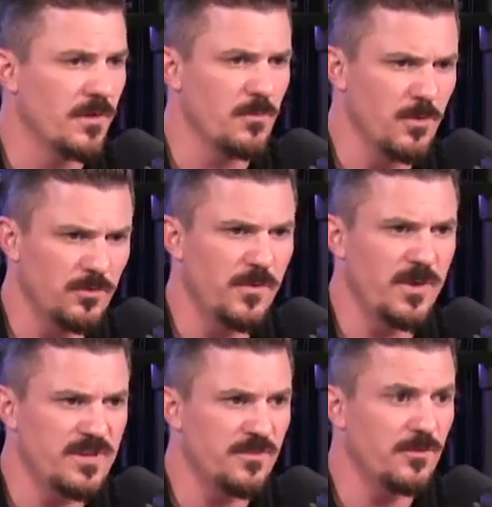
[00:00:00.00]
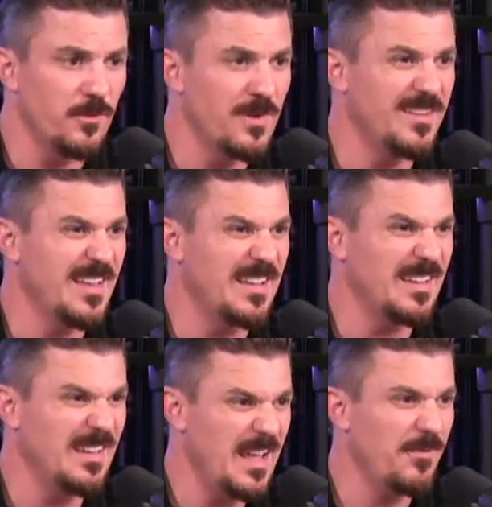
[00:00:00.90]
Now, the Roosevelt Institute is a
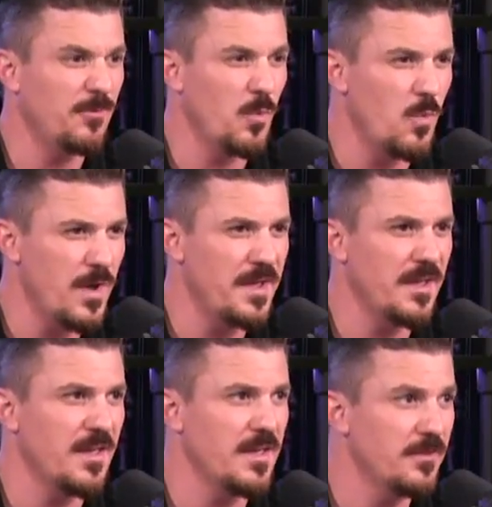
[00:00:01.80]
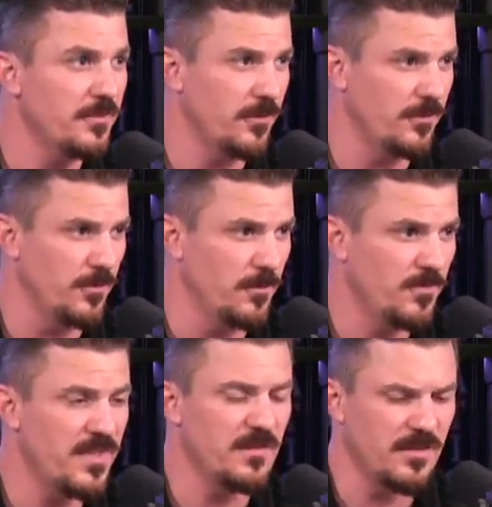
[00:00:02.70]
left-wing institute,
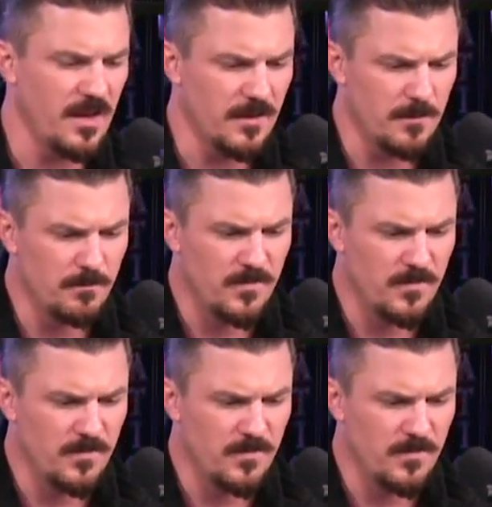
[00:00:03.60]
think tank.